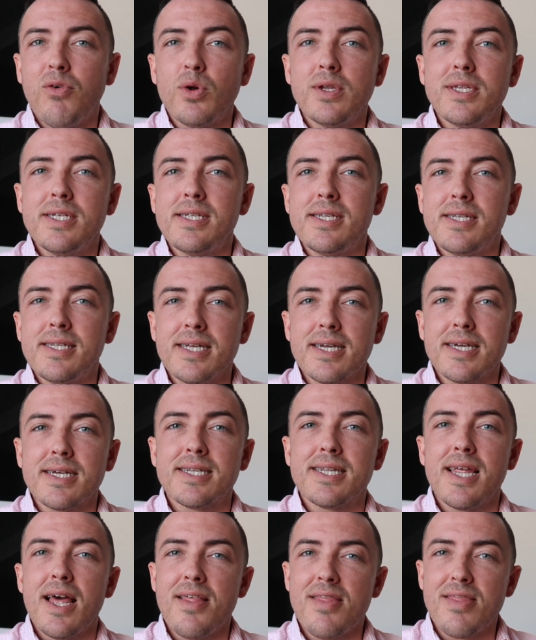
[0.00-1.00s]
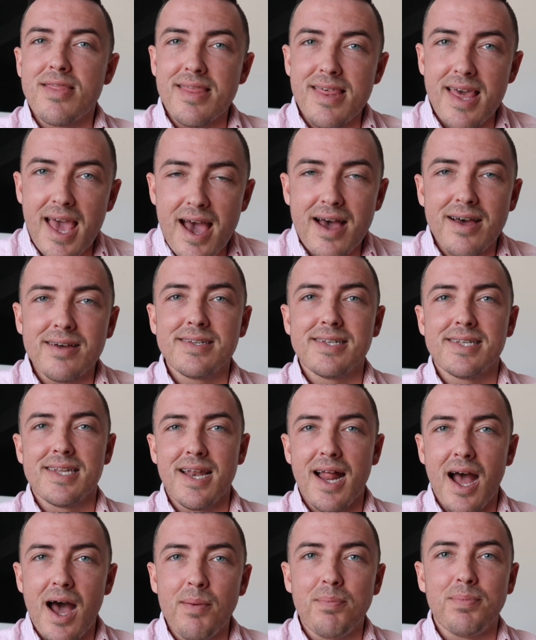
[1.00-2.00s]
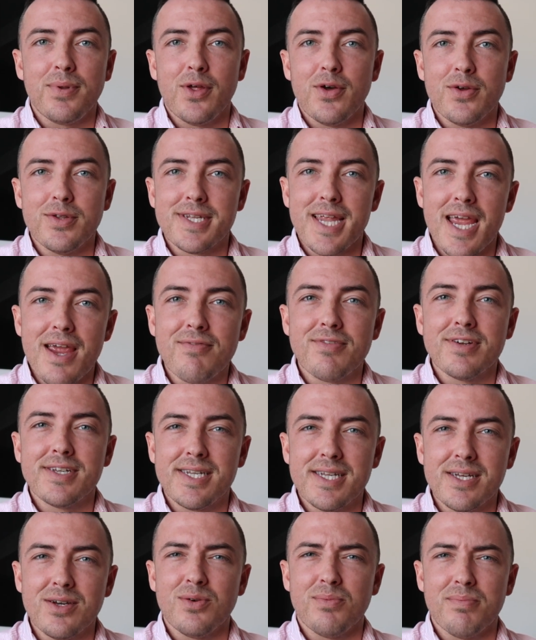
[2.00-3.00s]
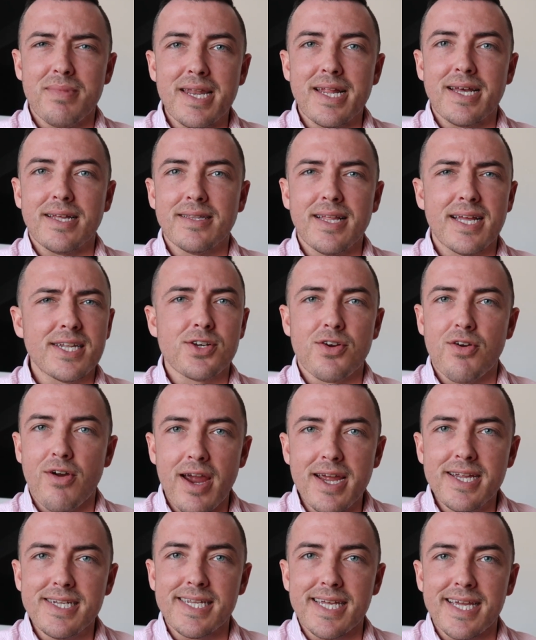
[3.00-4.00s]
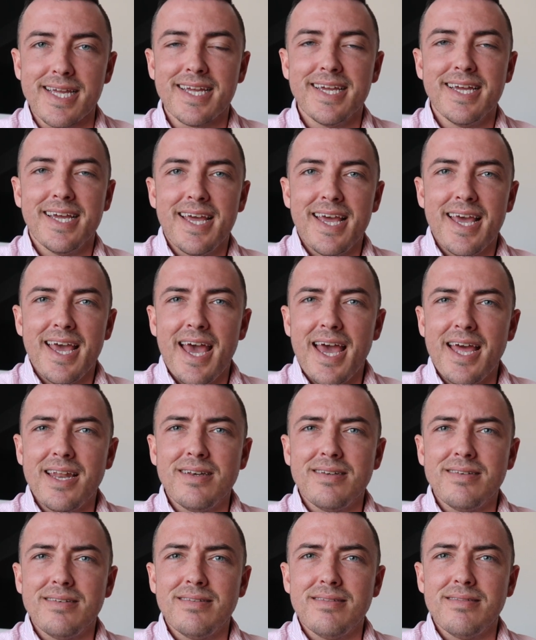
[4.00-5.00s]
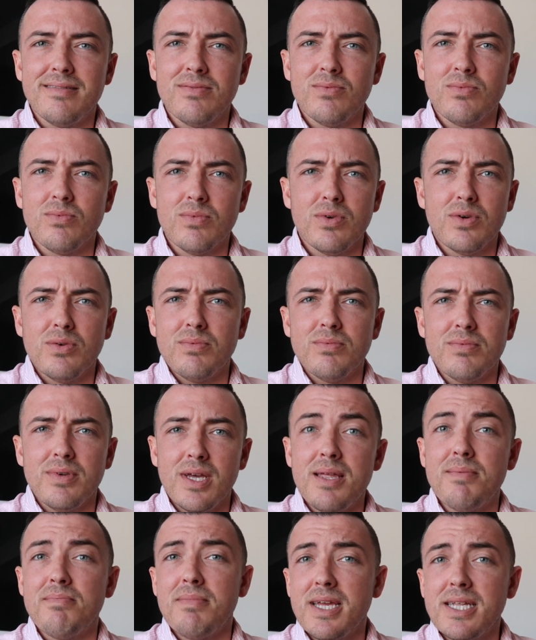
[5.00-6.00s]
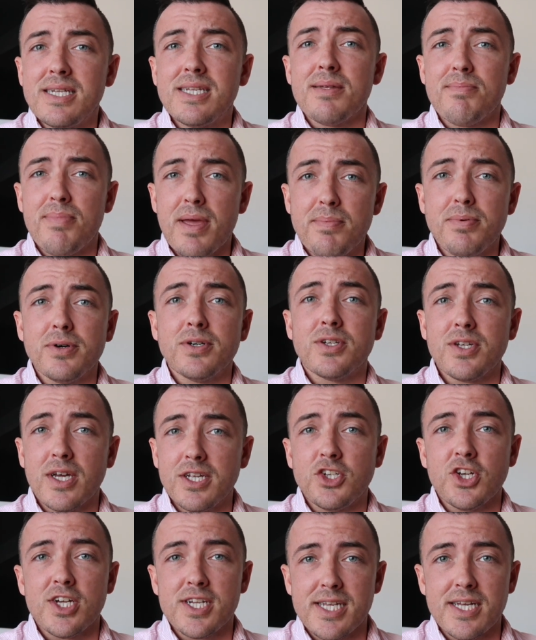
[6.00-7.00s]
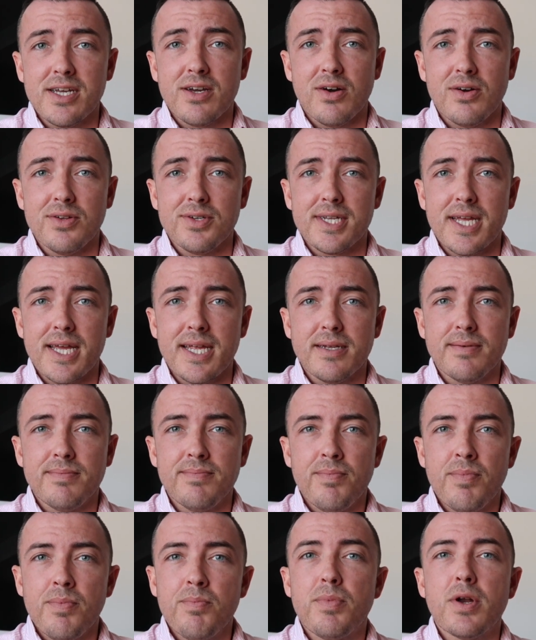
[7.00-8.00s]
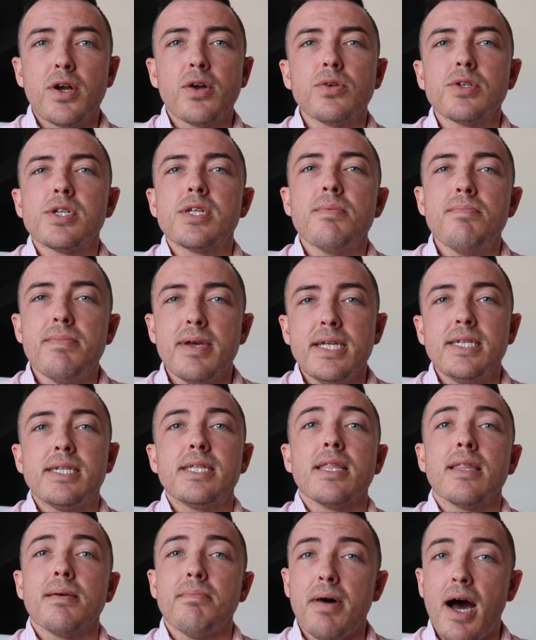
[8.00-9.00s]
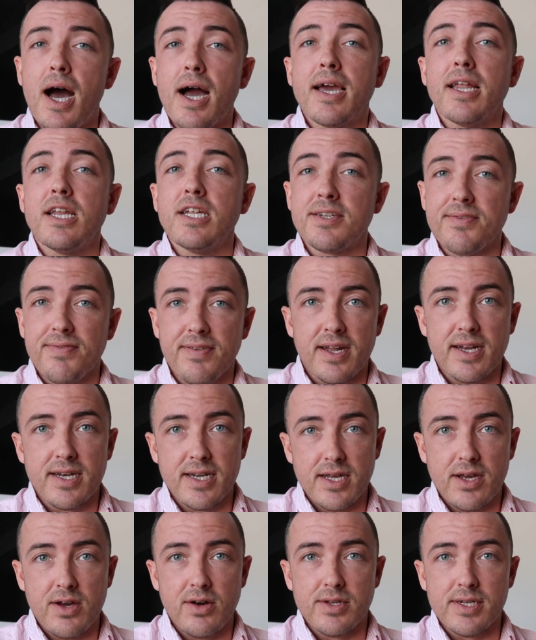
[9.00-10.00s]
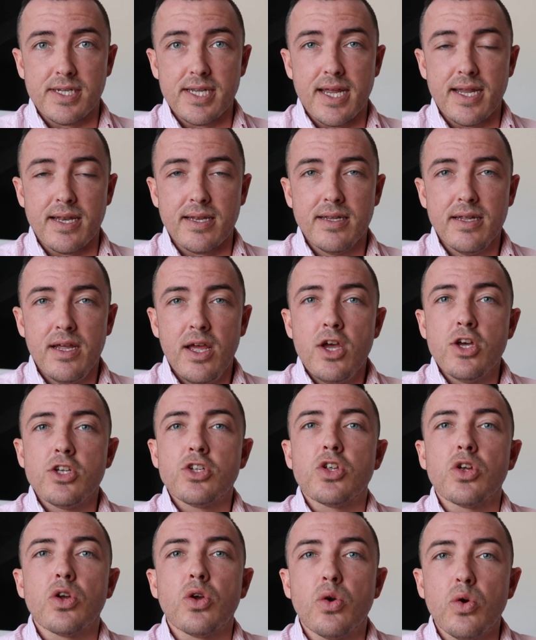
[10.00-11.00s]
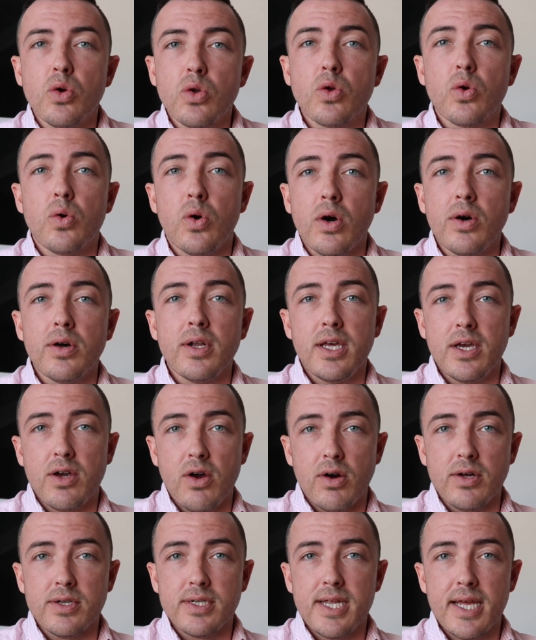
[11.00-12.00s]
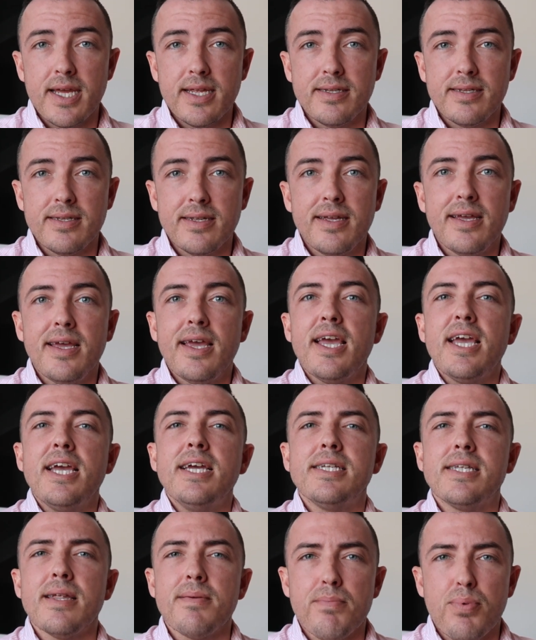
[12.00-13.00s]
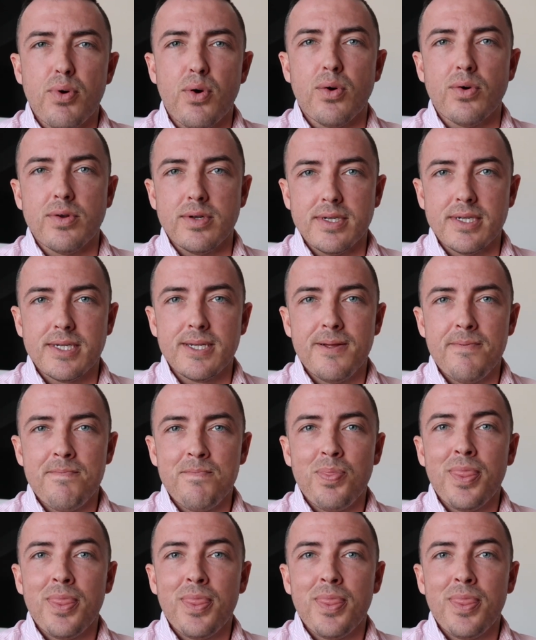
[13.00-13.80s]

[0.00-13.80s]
46,000 uploads every single minute. That's crazy. And well, it means that people are digesting content, but it also means that the market is flooded at content. So good quality content is important.